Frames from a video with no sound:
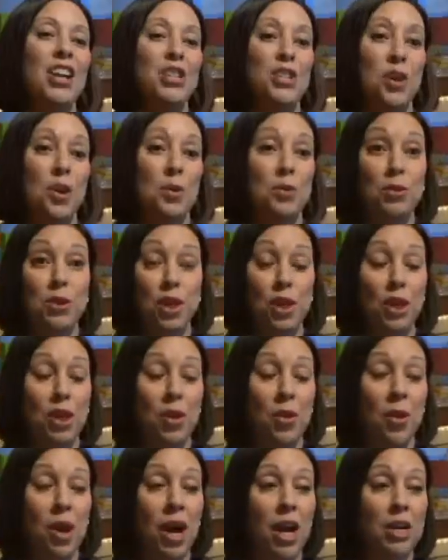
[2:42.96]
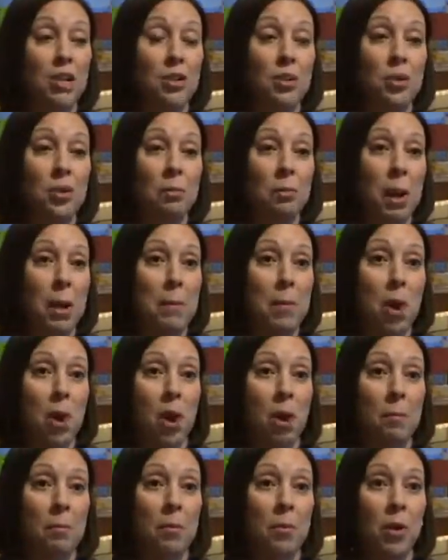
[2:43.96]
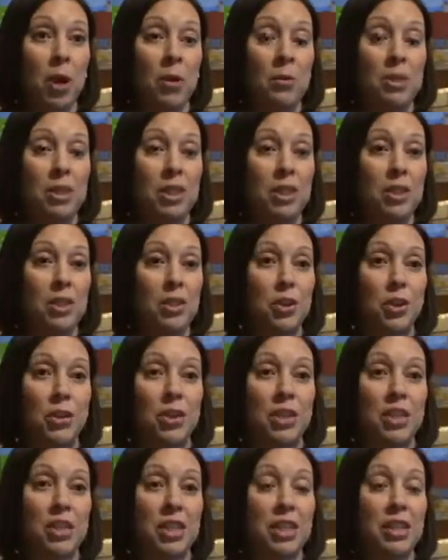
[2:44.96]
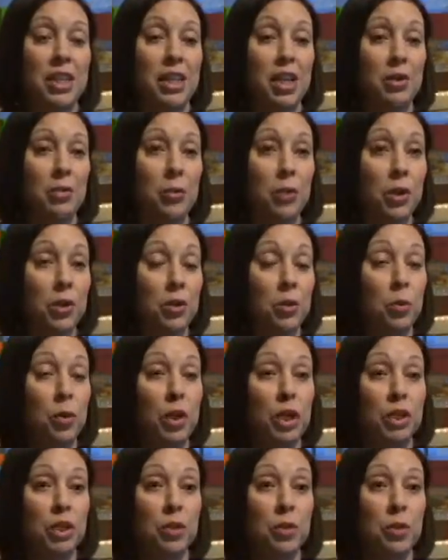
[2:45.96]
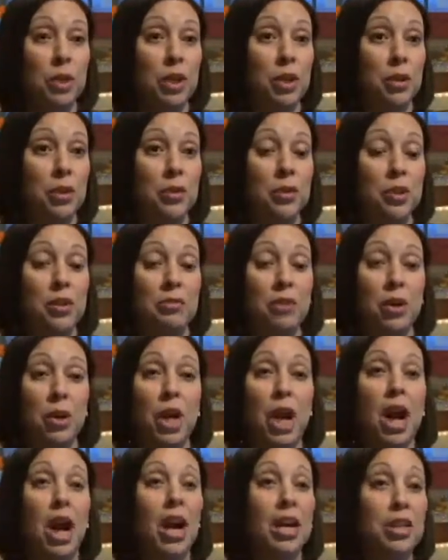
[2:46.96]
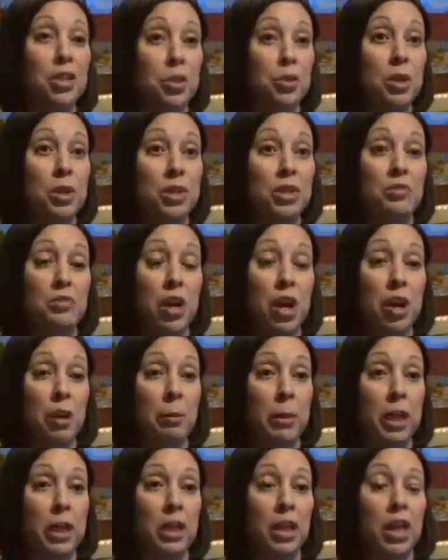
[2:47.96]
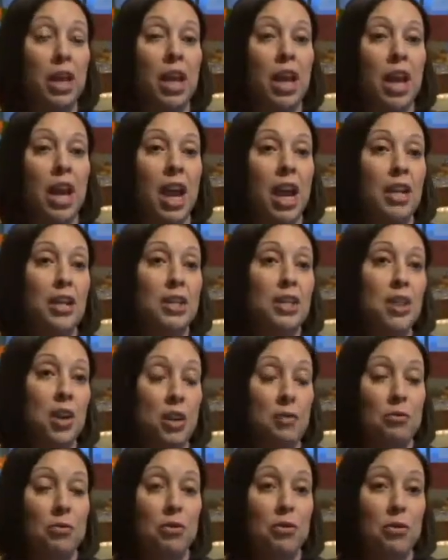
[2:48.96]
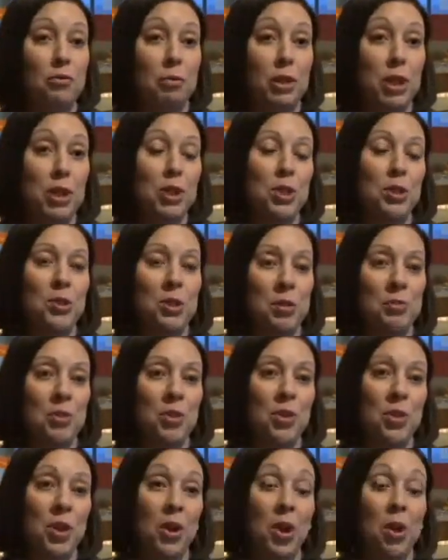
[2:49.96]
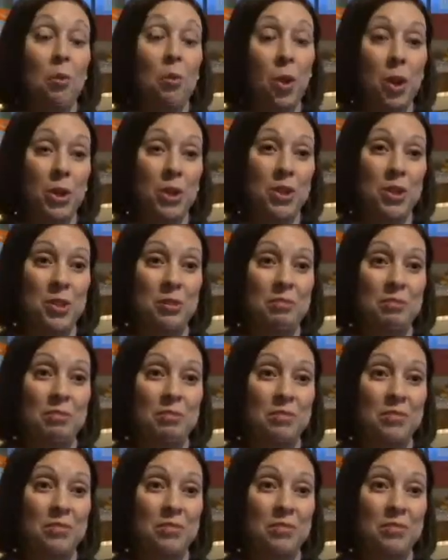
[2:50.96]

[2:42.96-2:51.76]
I don't. You know, I told my mom when I was going to start this, I said, I've worked 22 years in a very high stress environment, and it's time for me to do something that I want to do.